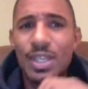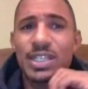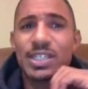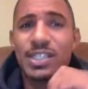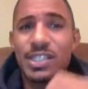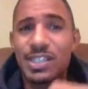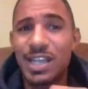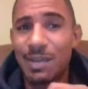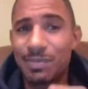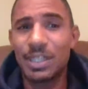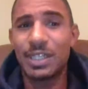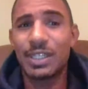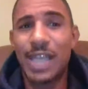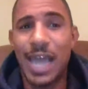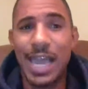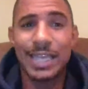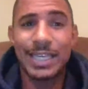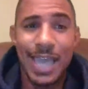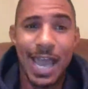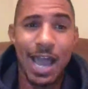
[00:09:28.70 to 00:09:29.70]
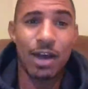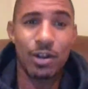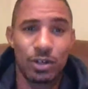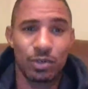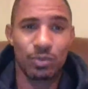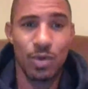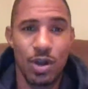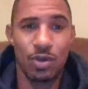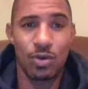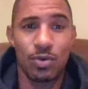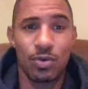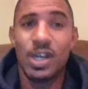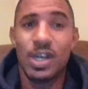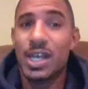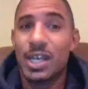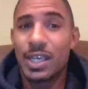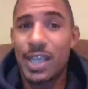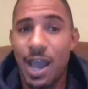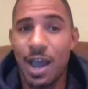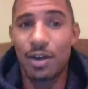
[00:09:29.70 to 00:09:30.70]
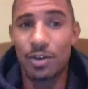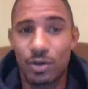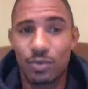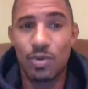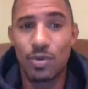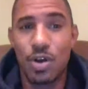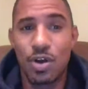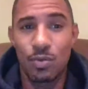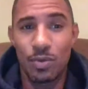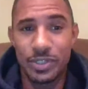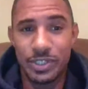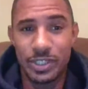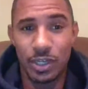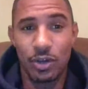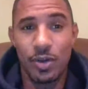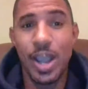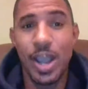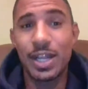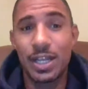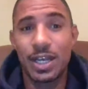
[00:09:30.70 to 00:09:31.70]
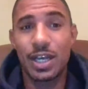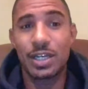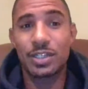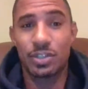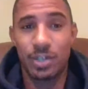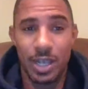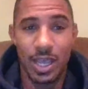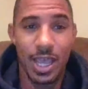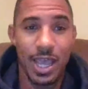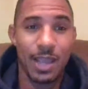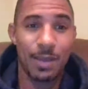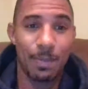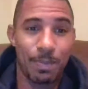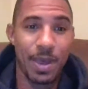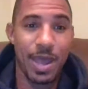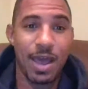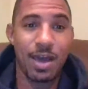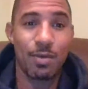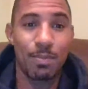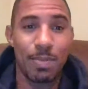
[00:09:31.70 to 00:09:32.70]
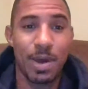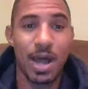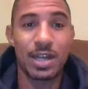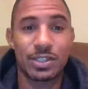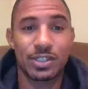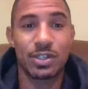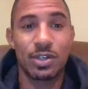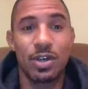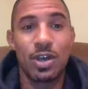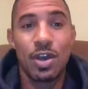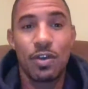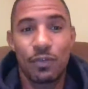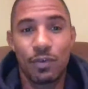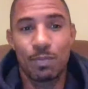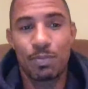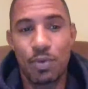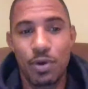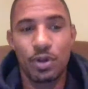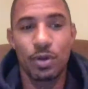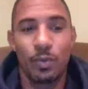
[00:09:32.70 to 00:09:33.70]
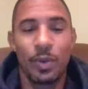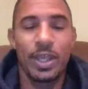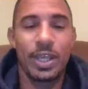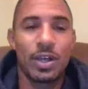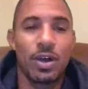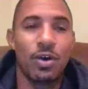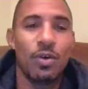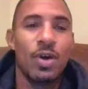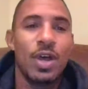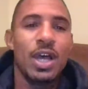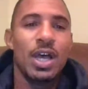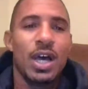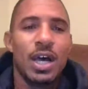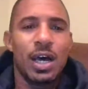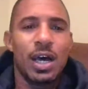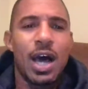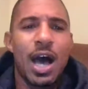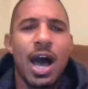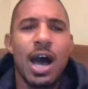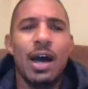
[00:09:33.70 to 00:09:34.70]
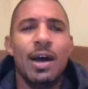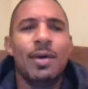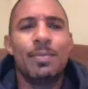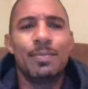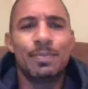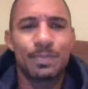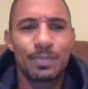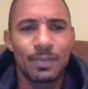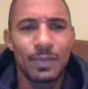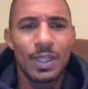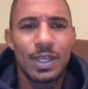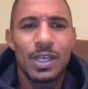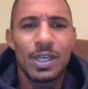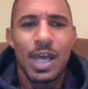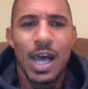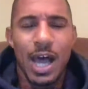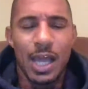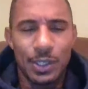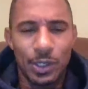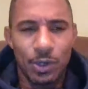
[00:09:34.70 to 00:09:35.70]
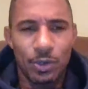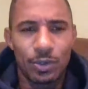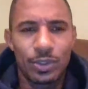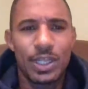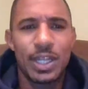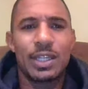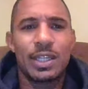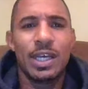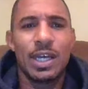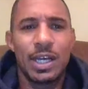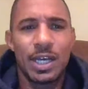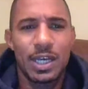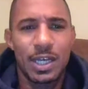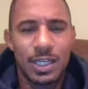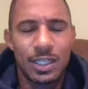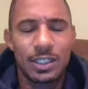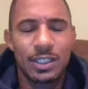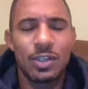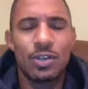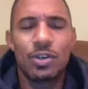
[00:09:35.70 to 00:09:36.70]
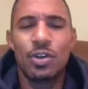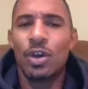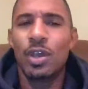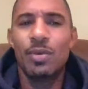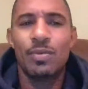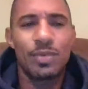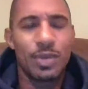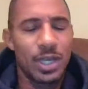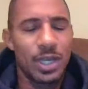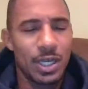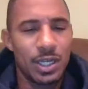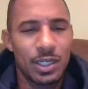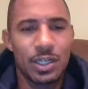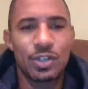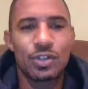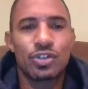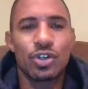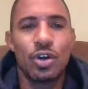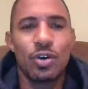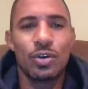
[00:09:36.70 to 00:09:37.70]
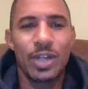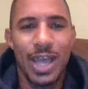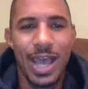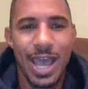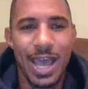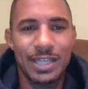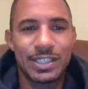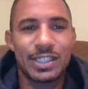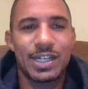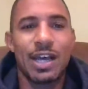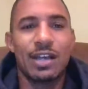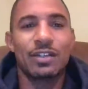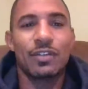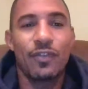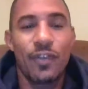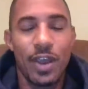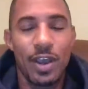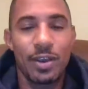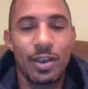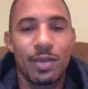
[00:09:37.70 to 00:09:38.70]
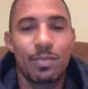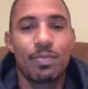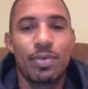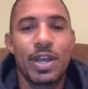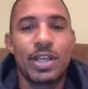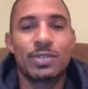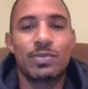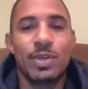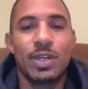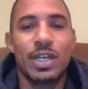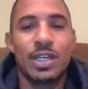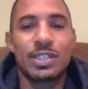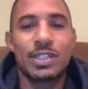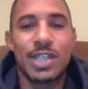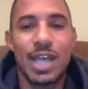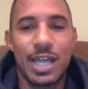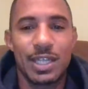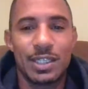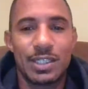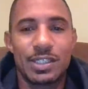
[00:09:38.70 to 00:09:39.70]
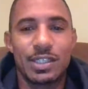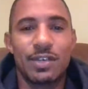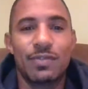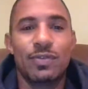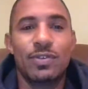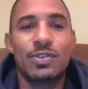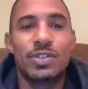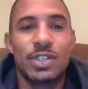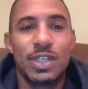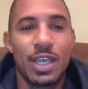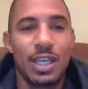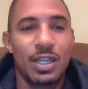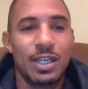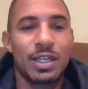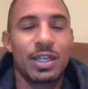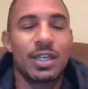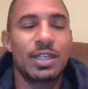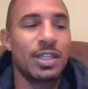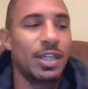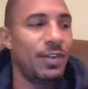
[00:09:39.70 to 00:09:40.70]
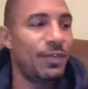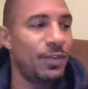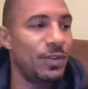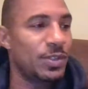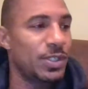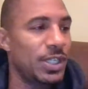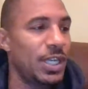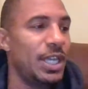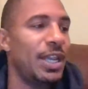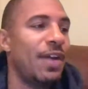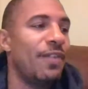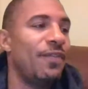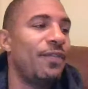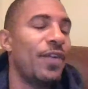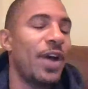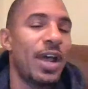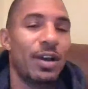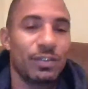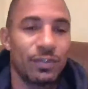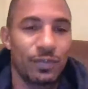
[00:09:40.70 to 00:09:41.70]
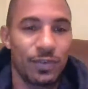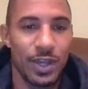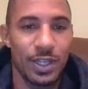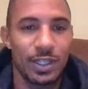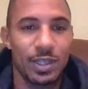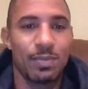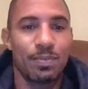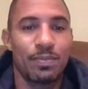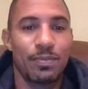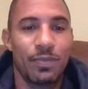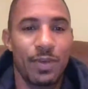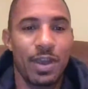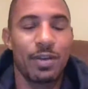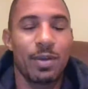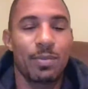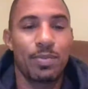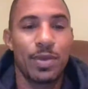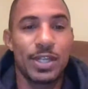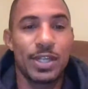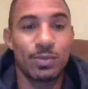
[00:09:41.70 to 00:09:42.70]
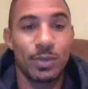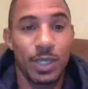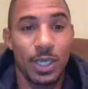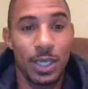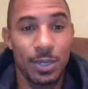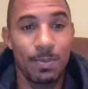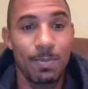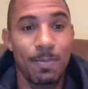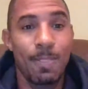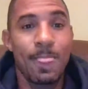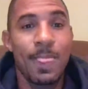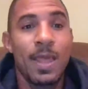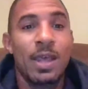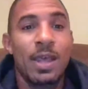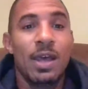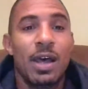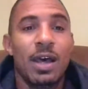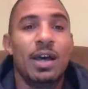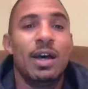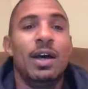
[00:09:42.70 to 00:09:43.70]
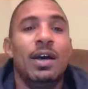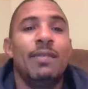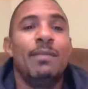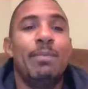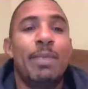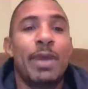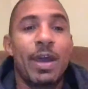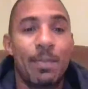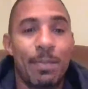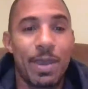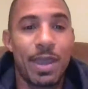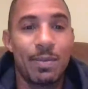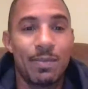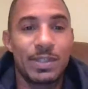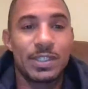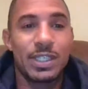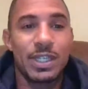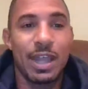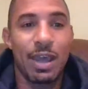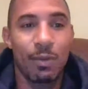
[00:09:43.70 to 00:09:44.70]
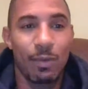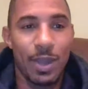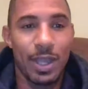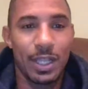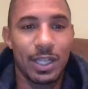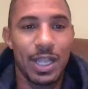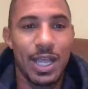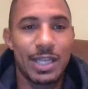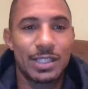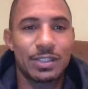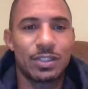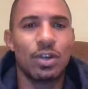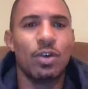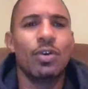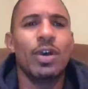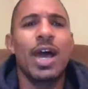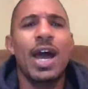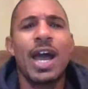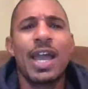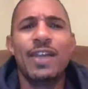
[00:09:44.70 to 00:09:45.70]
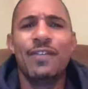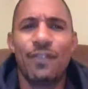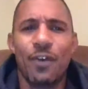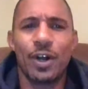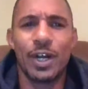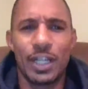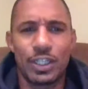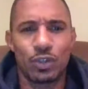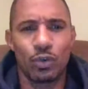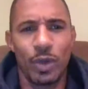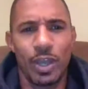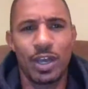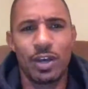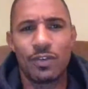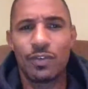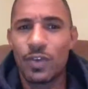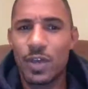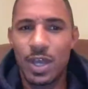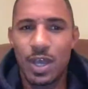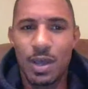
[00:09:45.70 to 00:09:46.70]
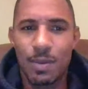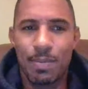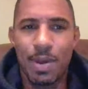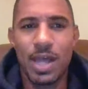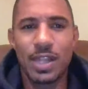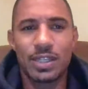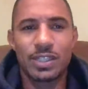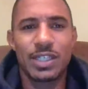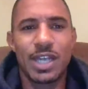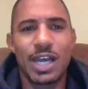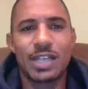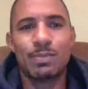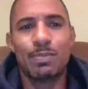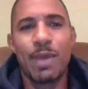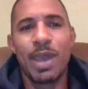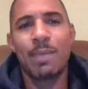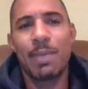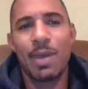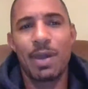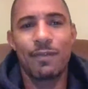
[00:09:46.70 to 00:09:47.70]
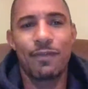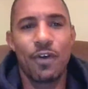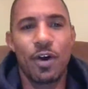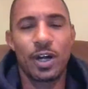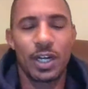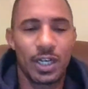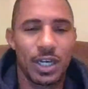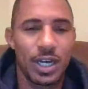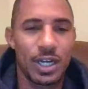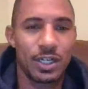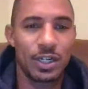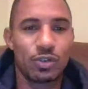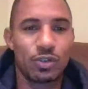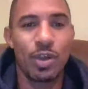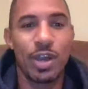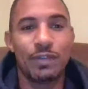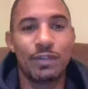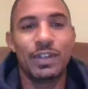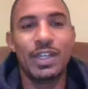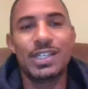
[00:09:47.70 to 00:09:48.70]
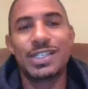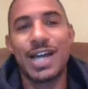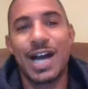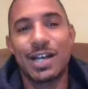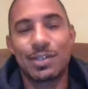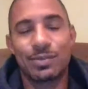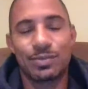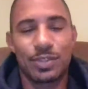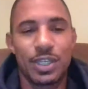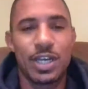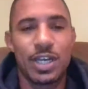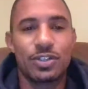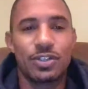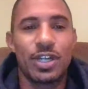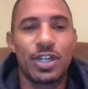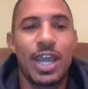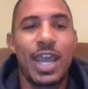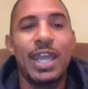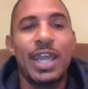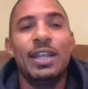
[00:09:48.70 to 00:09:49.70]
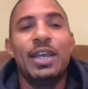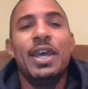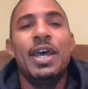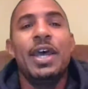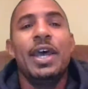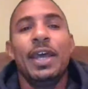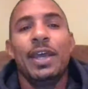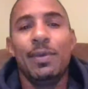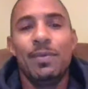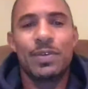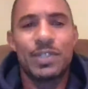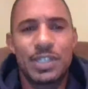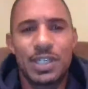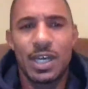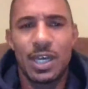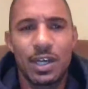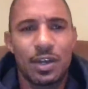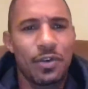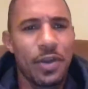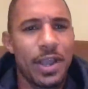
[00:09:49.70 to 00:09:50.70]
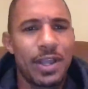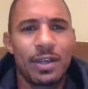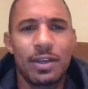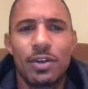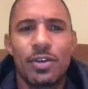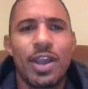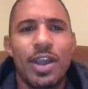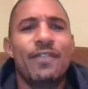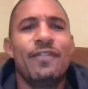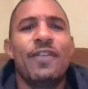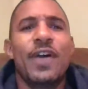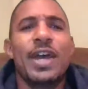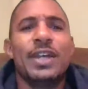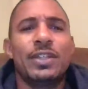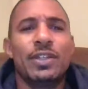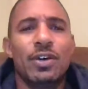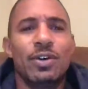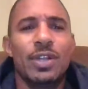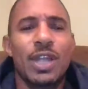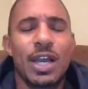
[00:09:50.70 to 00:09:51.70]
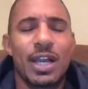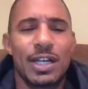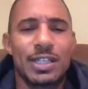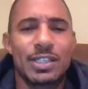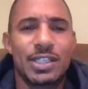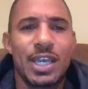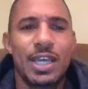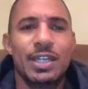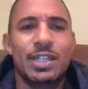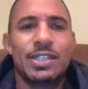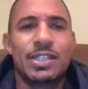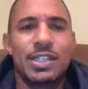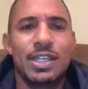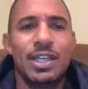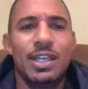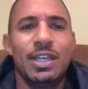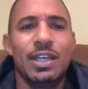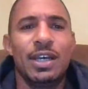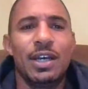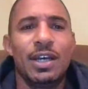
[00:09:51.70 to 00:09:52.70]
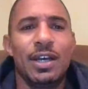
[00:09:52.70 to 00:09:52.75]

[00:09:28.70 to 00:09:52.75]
something like Calderon. Calderon was a great 108-pound boxer from Puerto Rico. I know that you know, he controlled the action. I was very impressed with Gonzalez. If you've seen that fight, I was very impressed with him. Bam Bam is in that weight class. No, he fought at 12. Apologize. Bam Bam fought at 112. These guys was 108. It was a great fight though. Like I say, to see